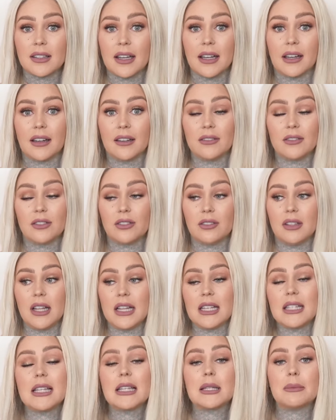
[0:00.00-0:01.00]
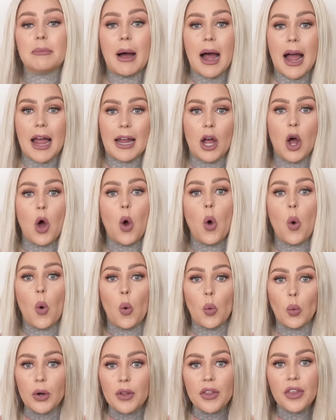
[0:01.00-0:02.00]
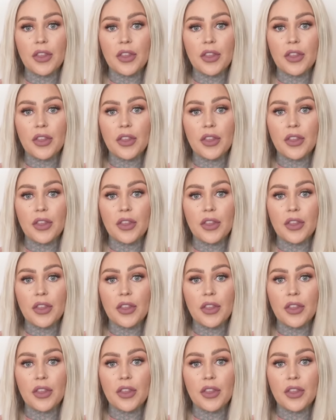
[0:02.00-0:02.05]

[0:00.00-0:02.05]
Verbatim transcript: Like, this is my own